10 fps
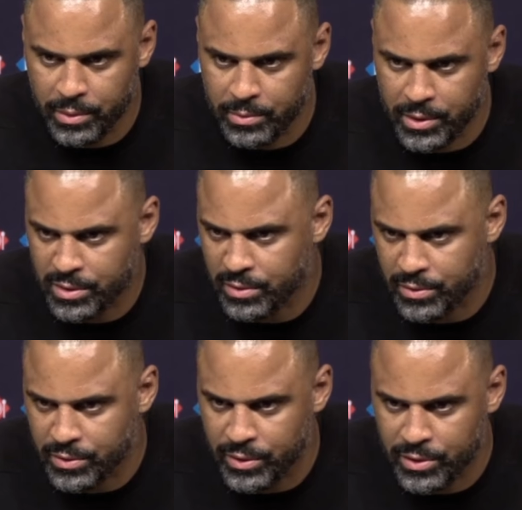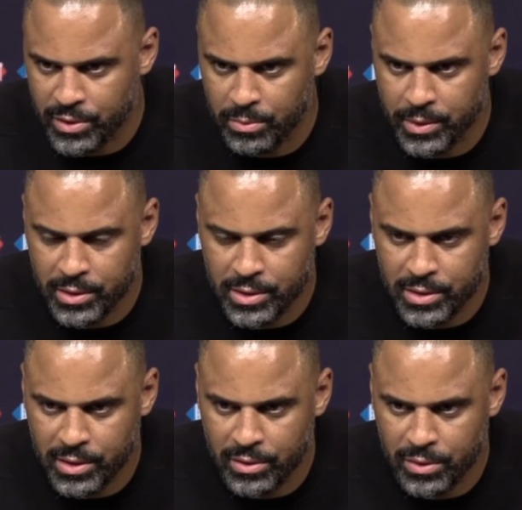minutes or three or so minutes to
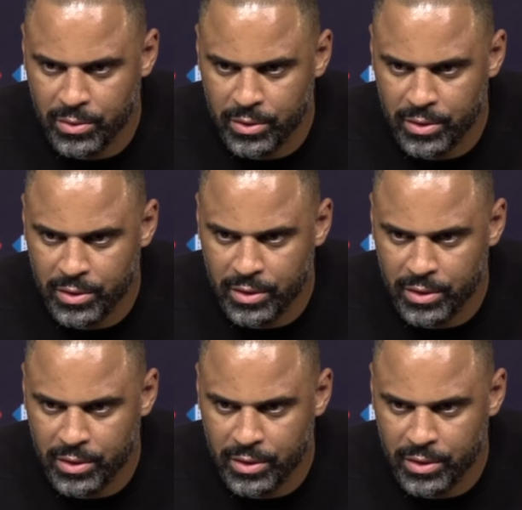start the quarter in